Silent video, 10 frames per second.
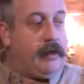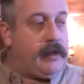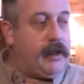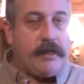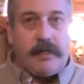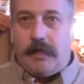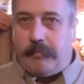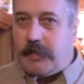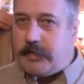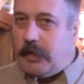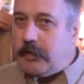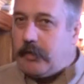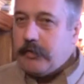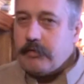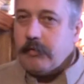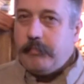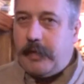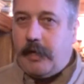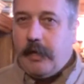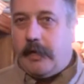The side-by-side guns are a
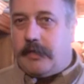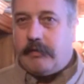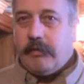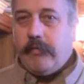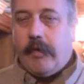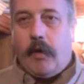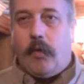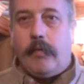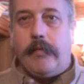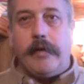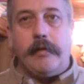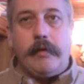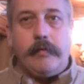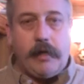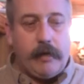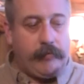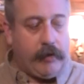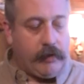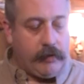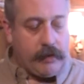bit lighter on the whole than the over
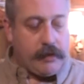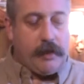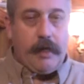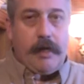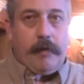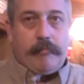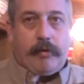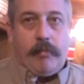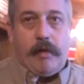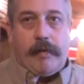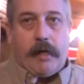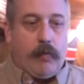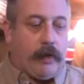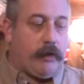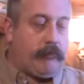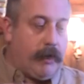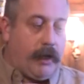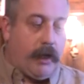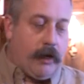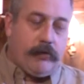and unders, probably a bit quicker to
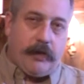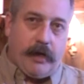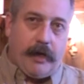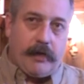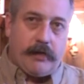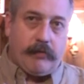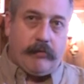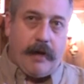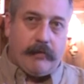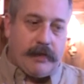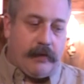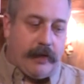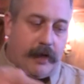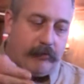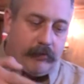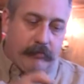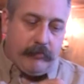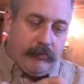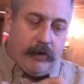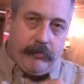reload. You can get 2 rounds in there
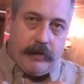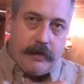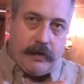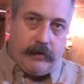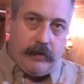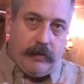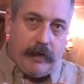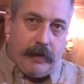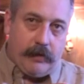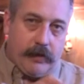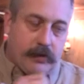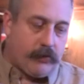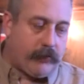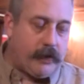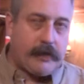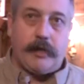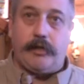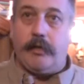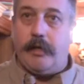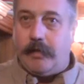rather easier than you can in this
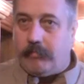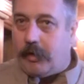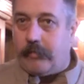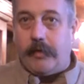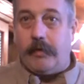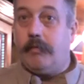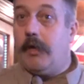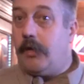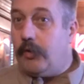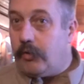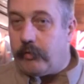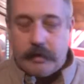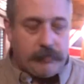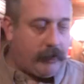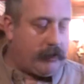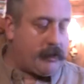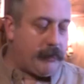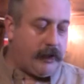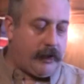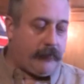orientation, in my view. Your experience
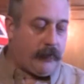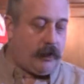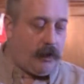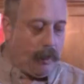may differ.